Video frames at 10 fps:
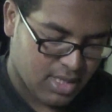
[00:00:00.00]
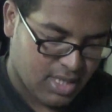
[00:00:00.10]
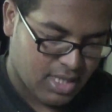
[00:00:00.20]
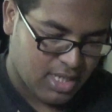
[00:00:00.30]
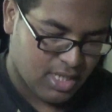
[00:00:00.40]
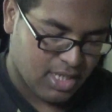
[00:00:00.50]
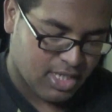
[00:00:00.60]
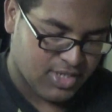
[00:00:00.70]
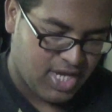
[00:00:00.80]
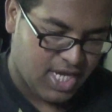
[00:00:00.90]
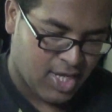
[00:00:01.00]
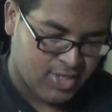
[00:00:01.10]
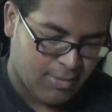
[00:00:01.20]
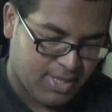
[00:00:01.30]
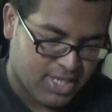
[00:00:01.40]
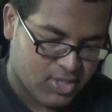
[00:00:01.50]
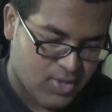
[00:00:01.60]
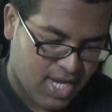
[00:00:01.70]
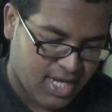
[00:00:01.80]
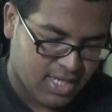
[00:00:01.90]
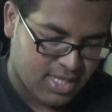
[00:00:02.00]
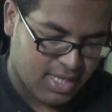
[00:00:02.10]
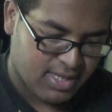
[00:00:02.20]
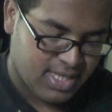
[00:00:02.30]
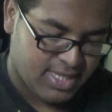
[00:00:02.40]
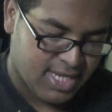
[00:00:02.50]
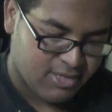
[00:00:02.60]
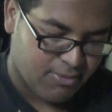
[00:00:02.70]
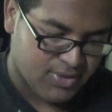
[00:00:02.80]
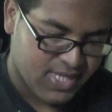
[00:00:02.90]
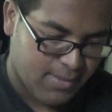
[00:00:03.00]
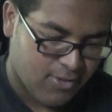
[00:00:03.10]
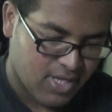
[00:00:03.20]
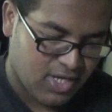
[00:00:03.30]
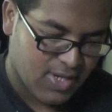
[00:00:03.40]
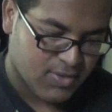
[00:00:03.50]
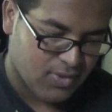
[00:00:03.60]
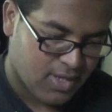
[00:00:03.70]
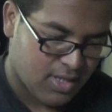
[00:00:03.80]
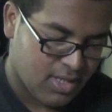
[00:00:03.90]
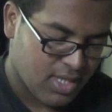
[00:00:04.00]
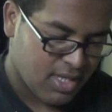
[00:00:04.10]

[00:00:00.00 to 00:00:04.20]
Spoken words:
And because he yells out because Dragon and that detestable Sabo are here as well.